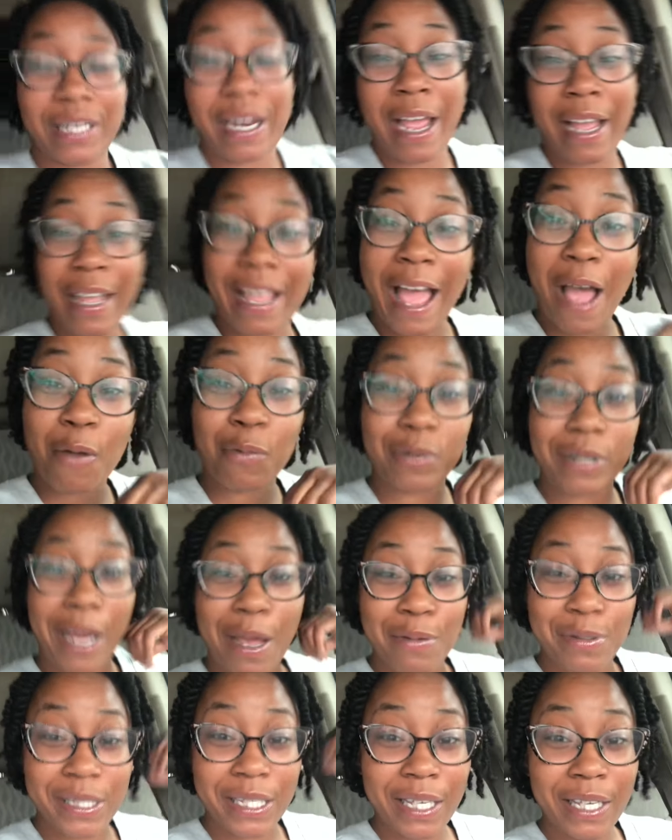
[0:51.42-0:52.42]
that I got when
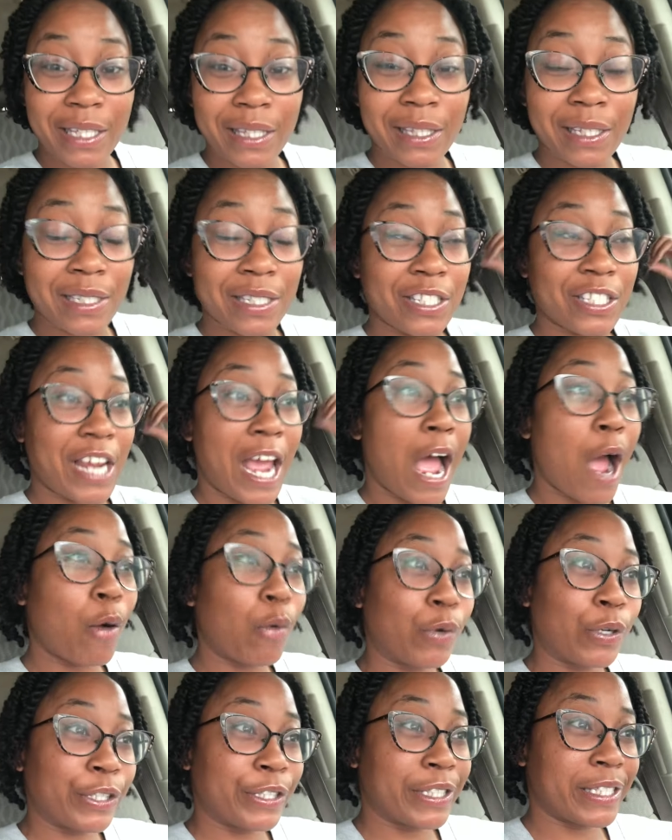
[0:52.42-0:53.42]
I was in the
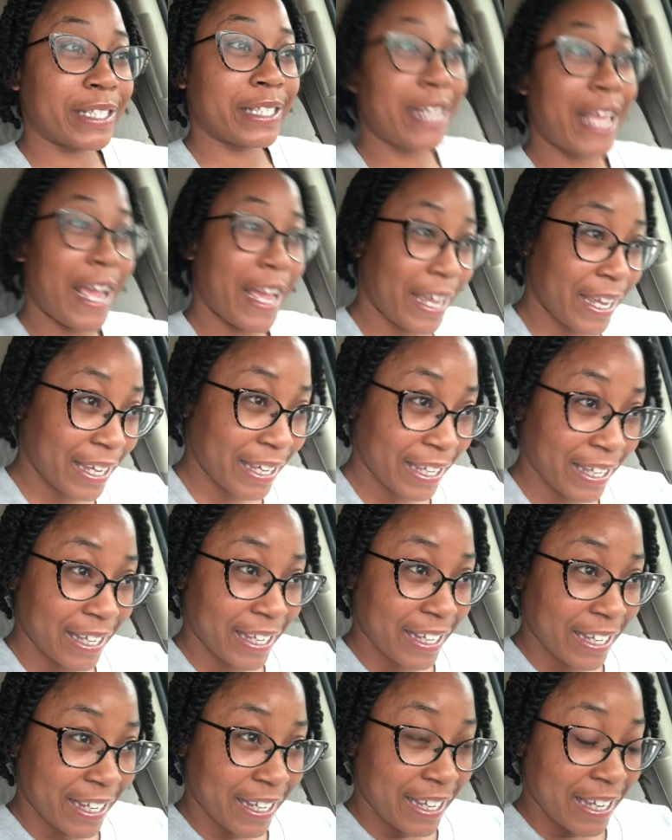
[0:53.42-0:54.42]
shower today.
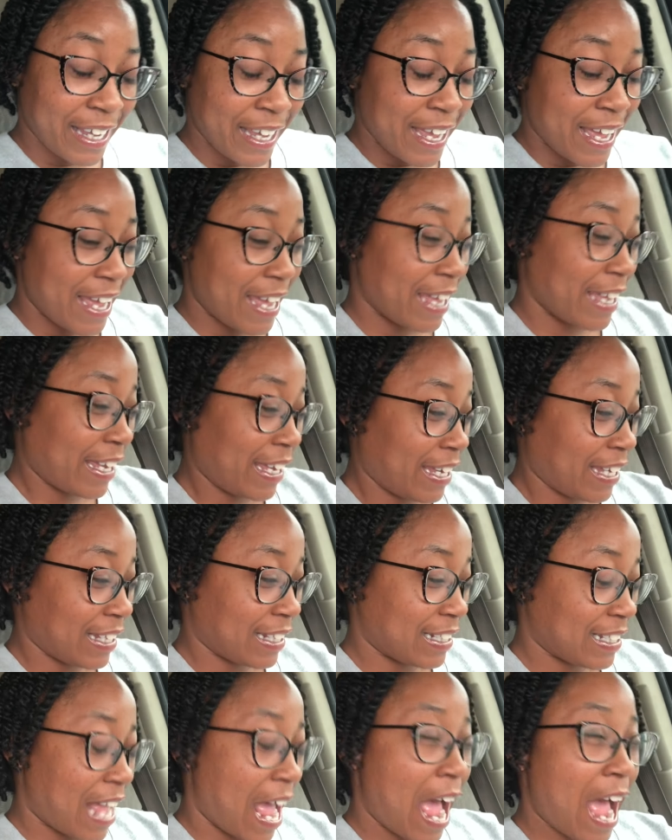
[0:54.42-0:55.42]

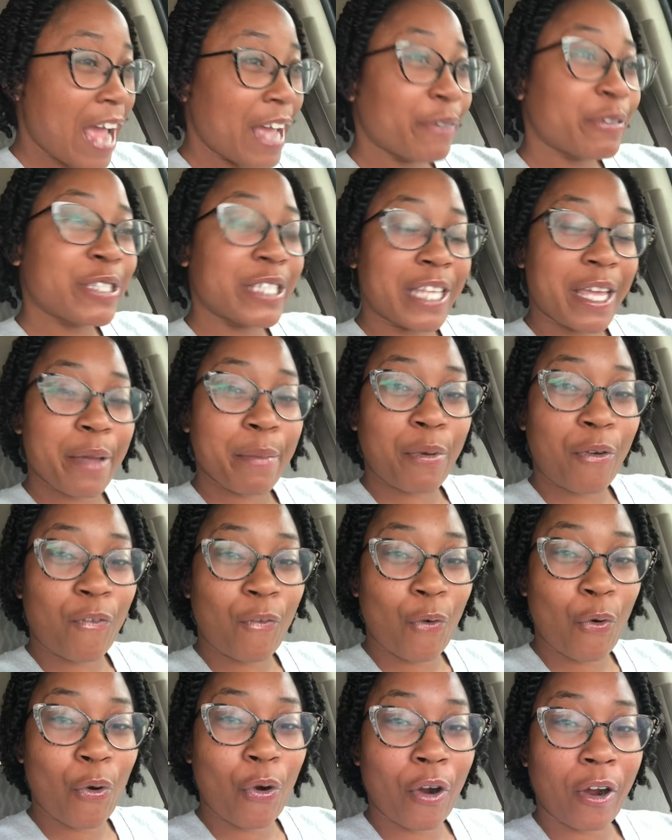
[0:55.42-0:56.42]
And I have said
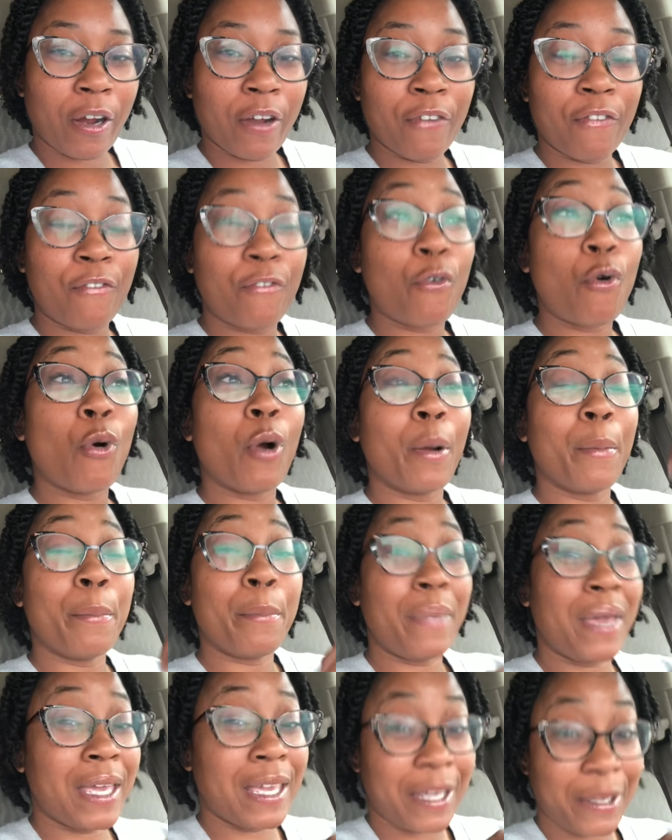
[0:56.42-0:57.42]
before, for
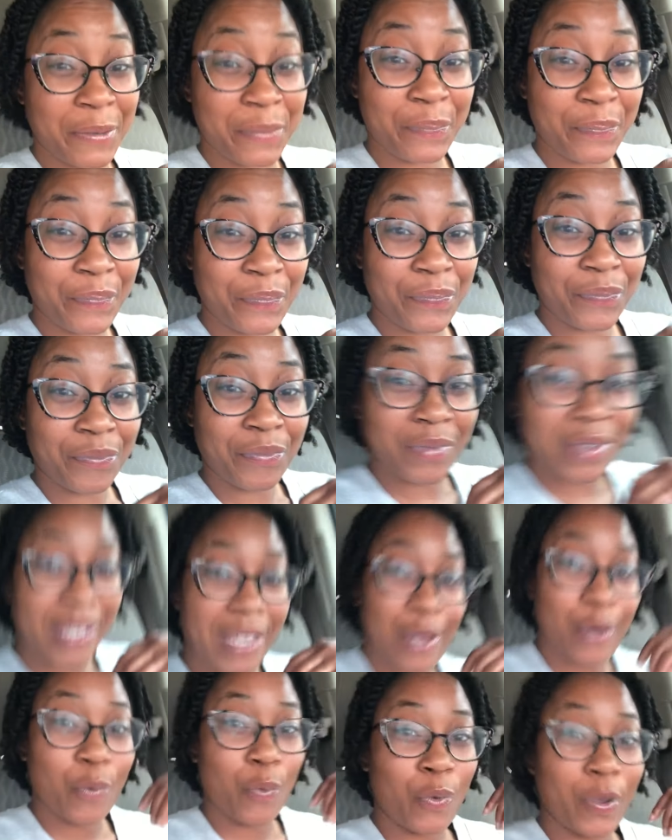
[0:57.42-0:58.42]
me,
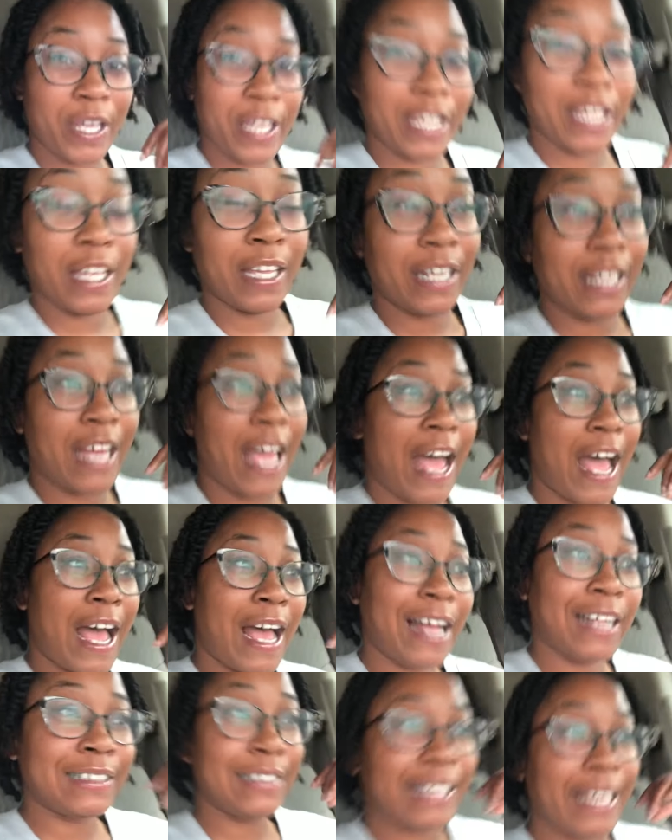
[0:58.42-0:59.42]
when
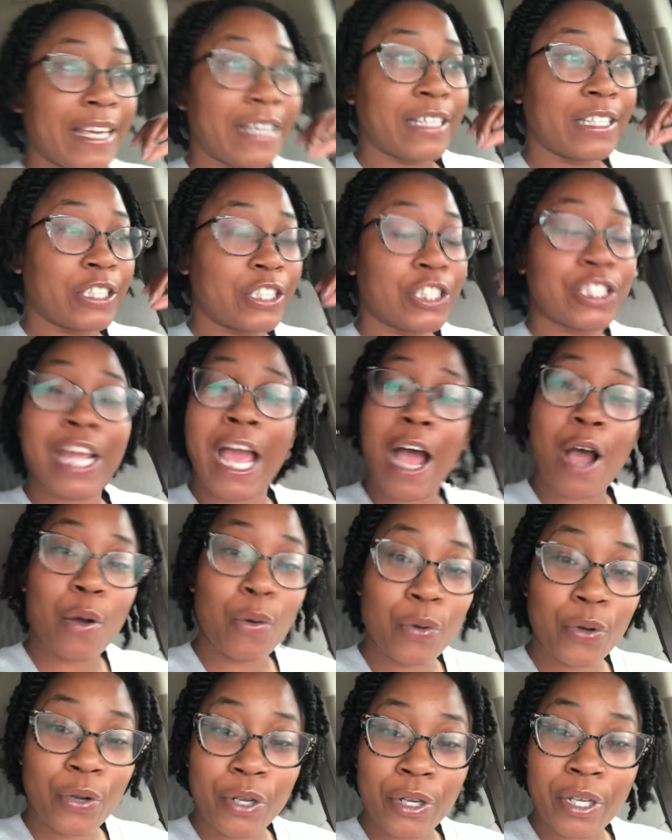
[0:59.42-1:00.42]
I take a
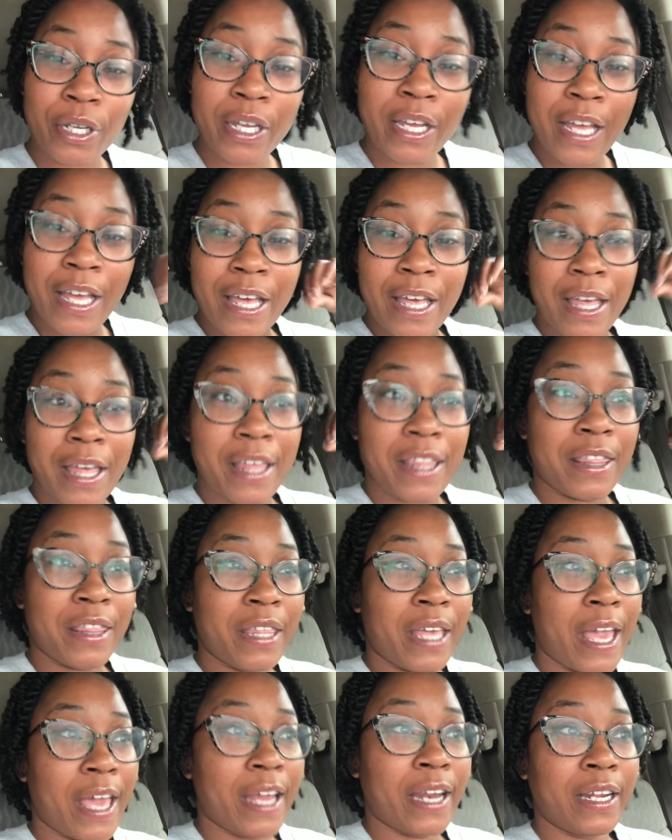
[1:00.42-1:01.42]
shower,
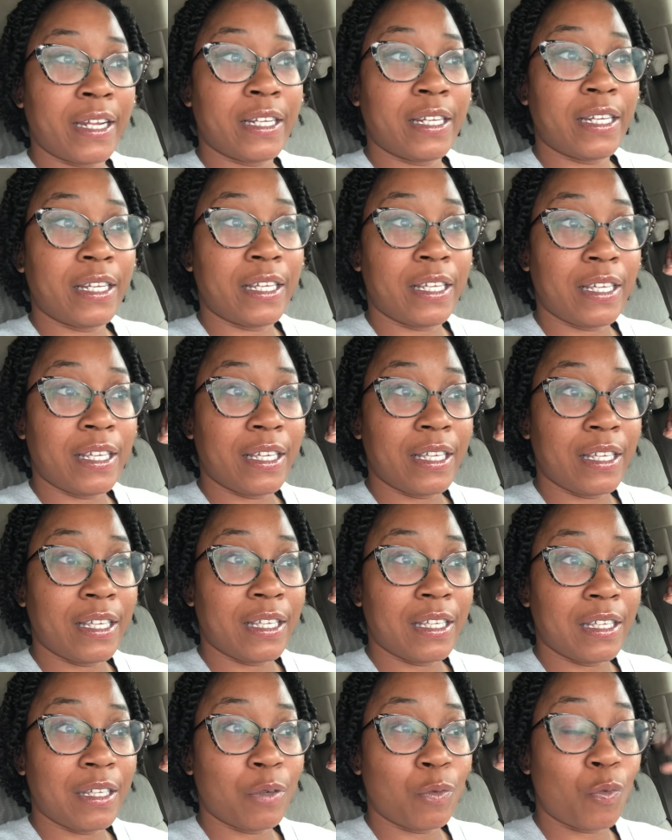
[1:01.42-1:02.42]
that
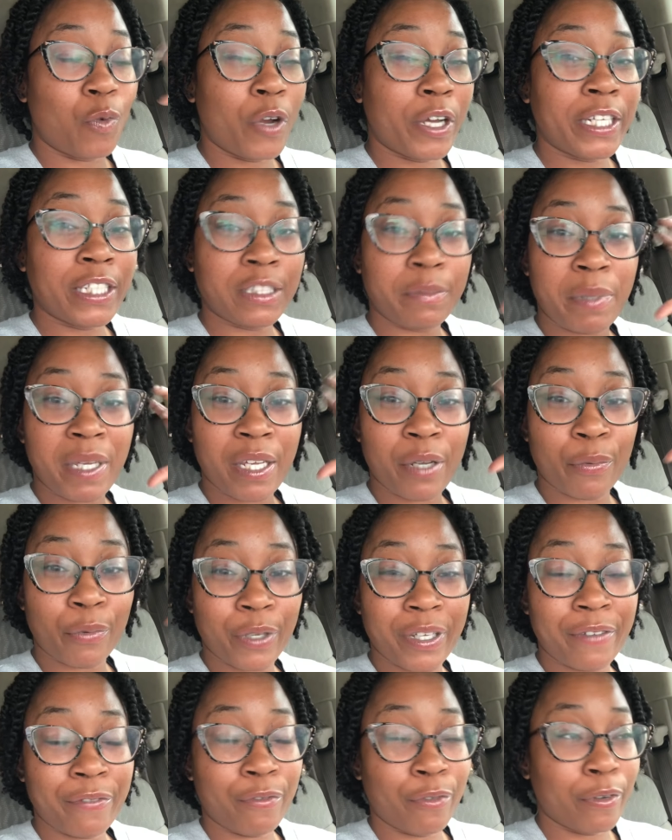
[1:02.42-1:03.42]
what is being
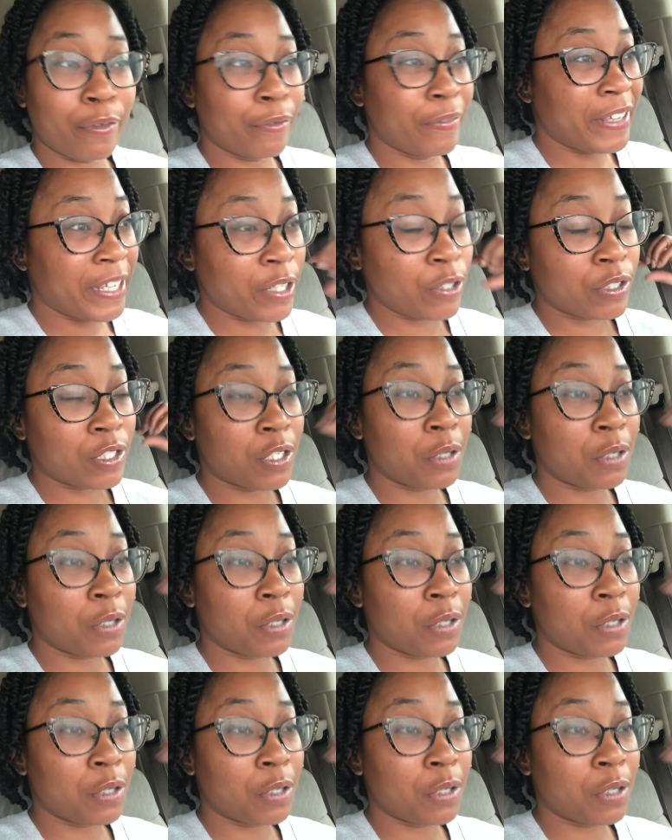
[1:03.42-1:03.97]
re- revealed